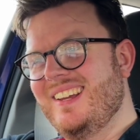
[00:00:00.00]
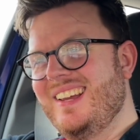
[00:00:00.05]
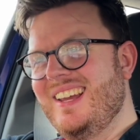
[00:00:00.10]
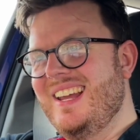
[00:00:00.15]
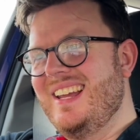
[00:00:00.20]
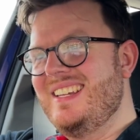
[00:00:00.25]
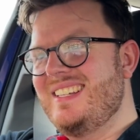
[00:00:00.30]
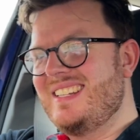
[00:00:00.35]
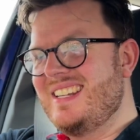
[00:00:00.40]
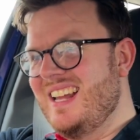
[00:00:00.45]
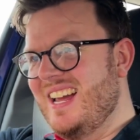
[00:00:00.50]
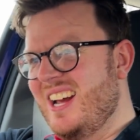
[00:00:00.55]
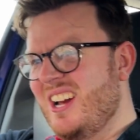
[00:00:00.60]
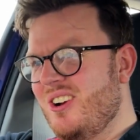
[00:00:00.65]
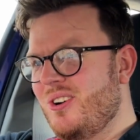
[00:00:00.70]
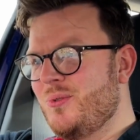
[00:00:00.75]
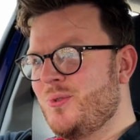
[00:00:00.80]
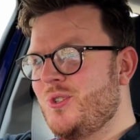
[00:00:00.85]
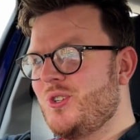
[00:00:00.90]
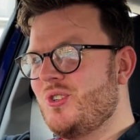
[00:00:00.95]
is
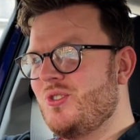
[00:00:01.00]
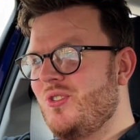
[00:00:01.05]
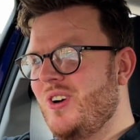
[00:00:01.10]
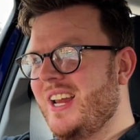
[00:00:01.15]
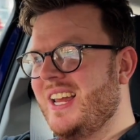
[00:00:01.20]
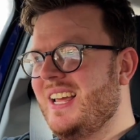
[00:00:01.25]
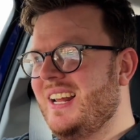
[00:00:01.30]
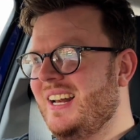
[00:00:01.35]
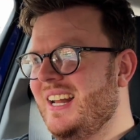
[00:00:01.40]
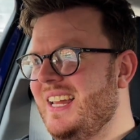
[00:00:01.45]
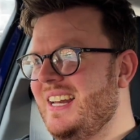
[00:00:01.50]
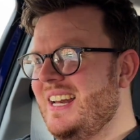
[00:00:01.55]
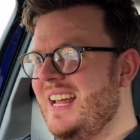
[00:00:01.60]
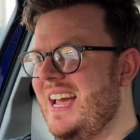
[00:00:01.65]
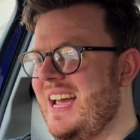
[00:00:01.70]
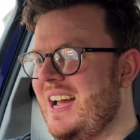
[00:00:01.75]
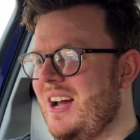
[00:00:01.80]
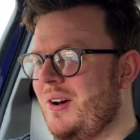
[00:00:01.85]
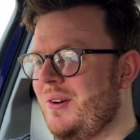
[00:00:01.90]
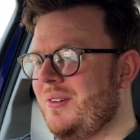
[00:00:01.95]
now trickling
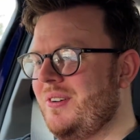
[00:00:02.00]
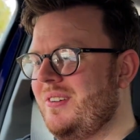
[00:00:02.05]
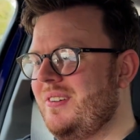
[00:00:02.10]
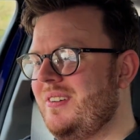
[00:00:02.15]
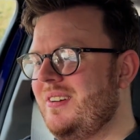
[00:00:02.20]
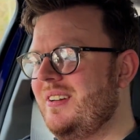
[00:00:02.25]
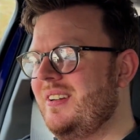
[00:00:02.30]
down.